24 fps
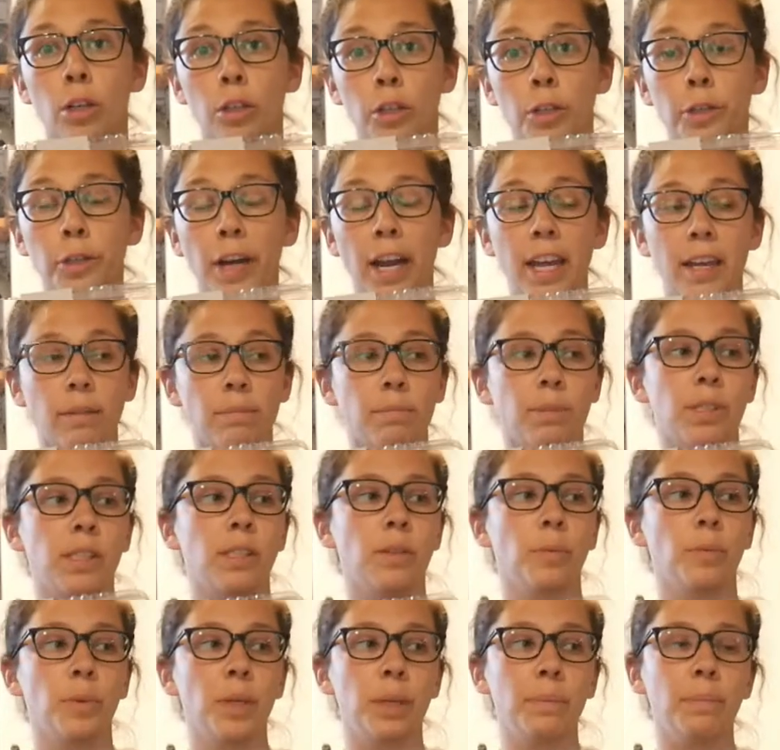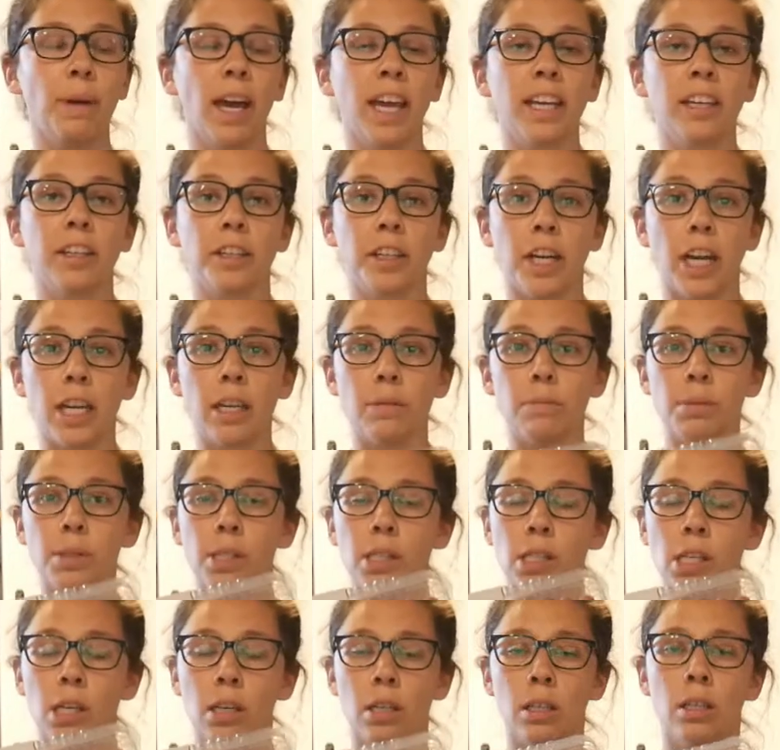Grapes. We buy grapes
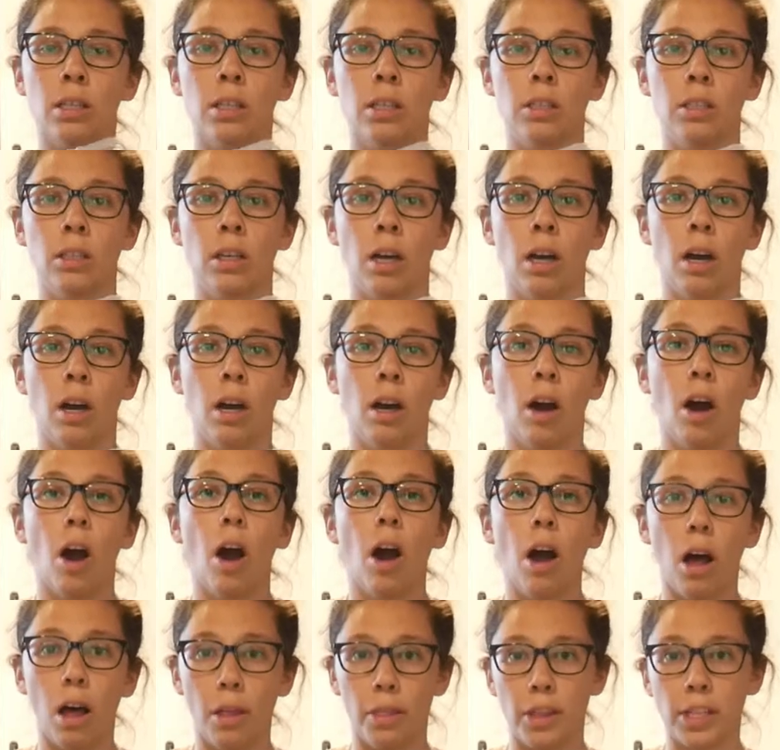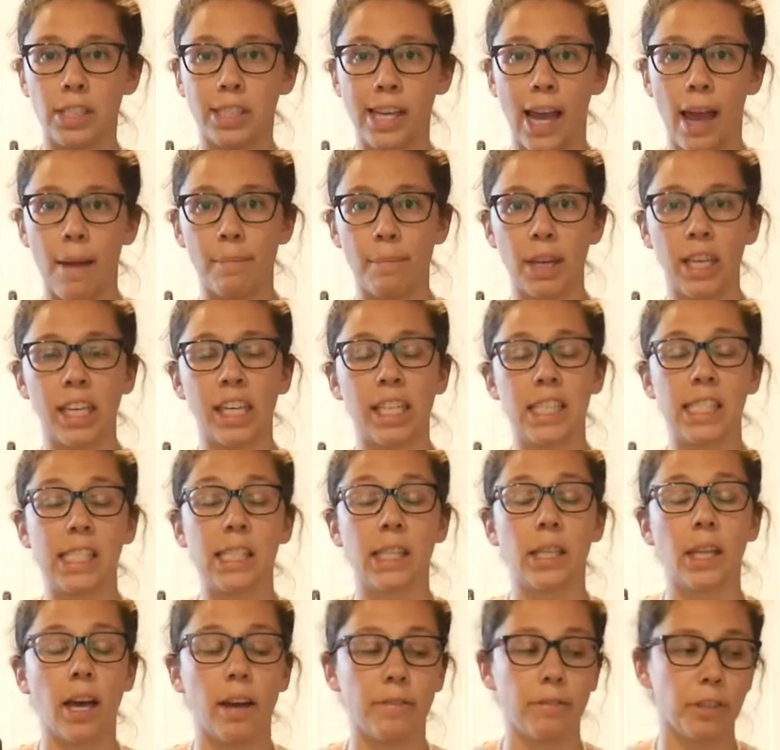all the time. My kids
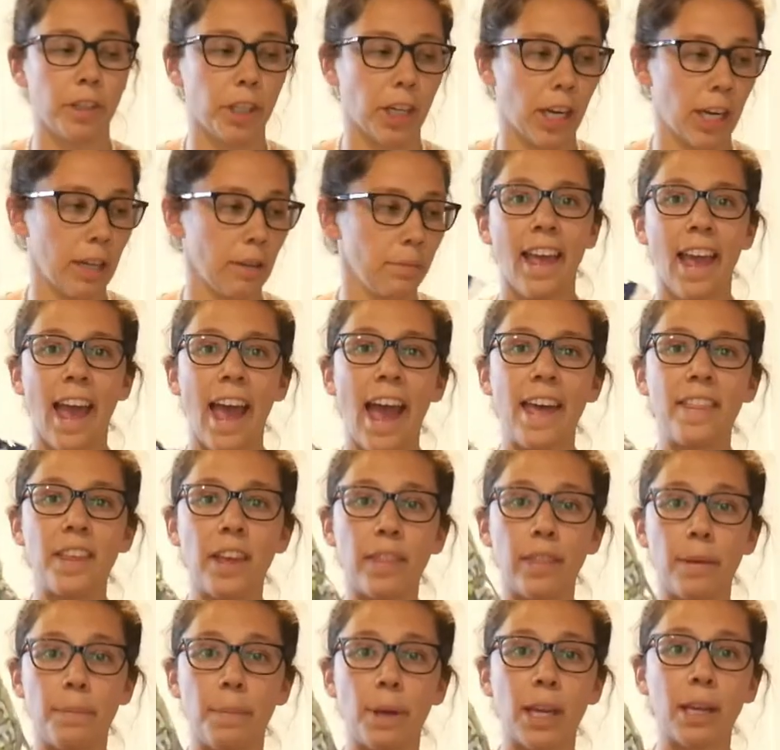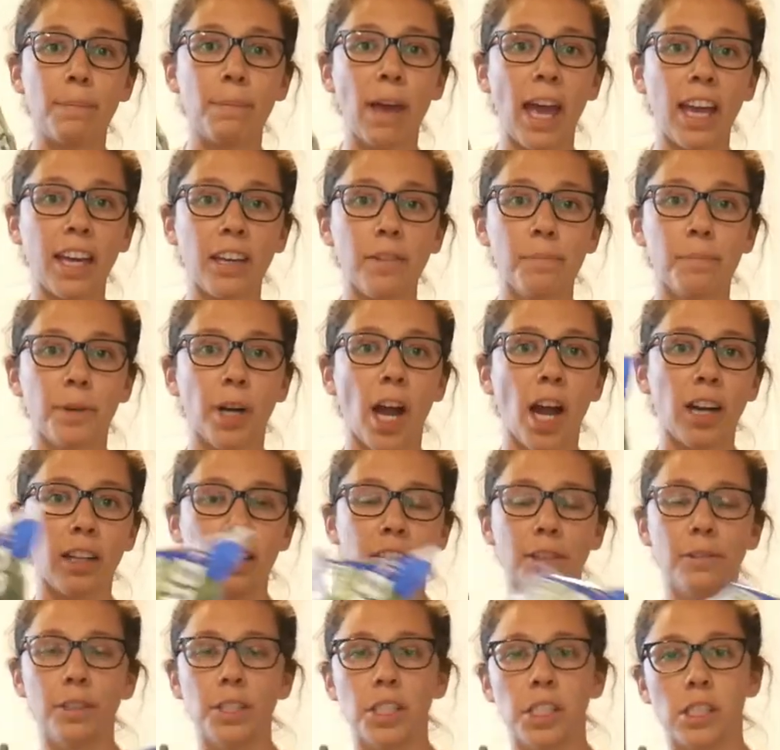love grapes. And then the big bag of
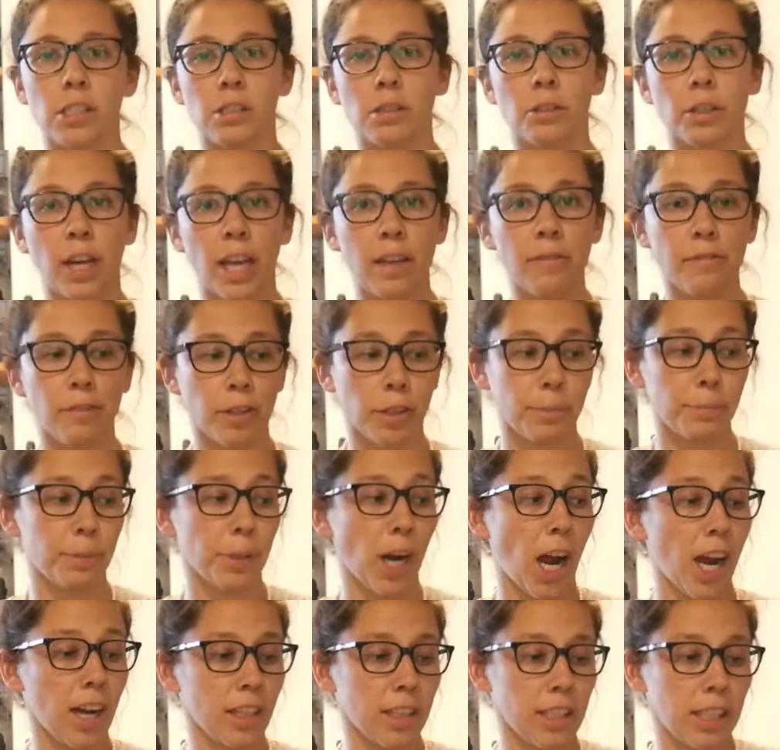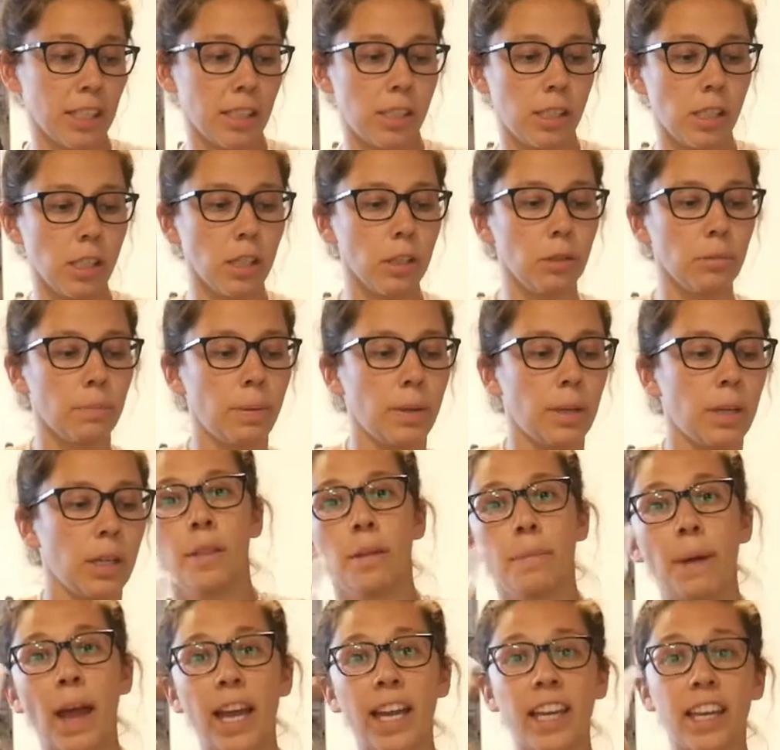broccoli, which is great for broccoli soup.
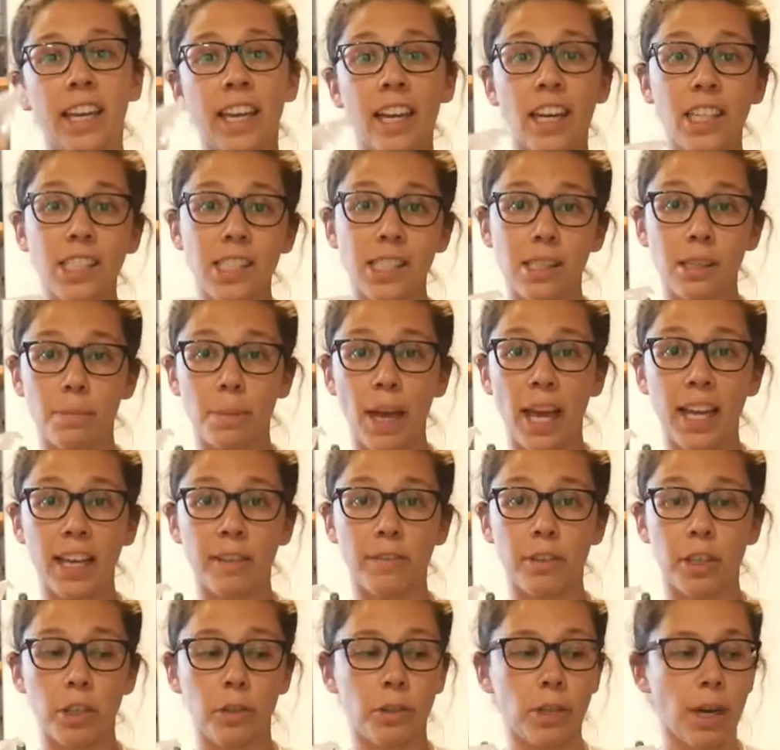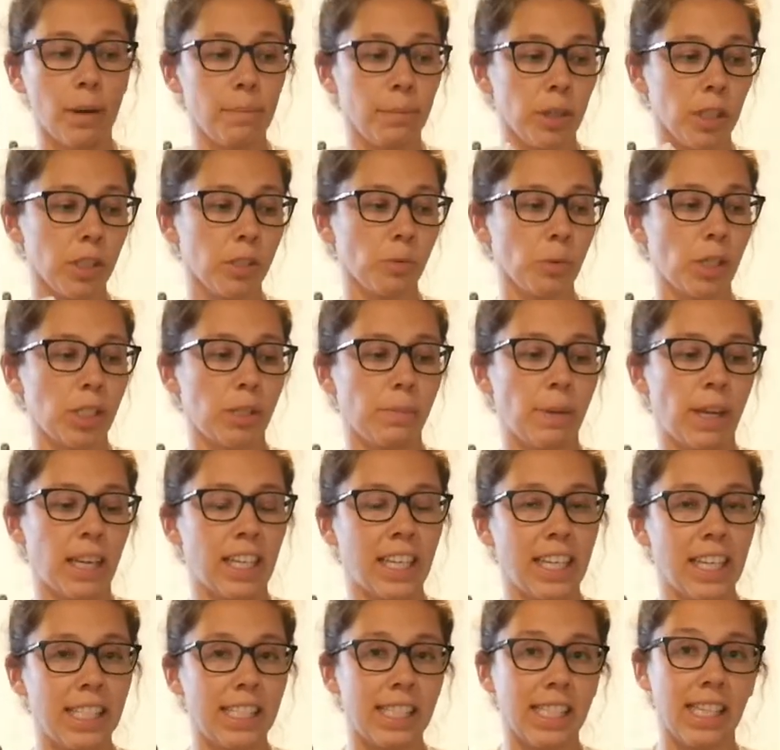The bag of carrots and the bag of cucumbers, which my
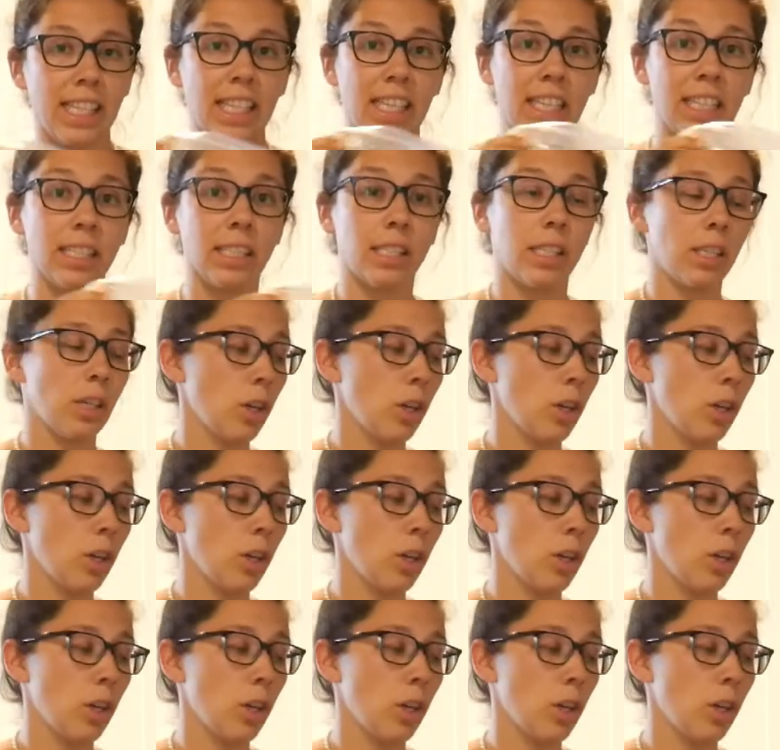kids eat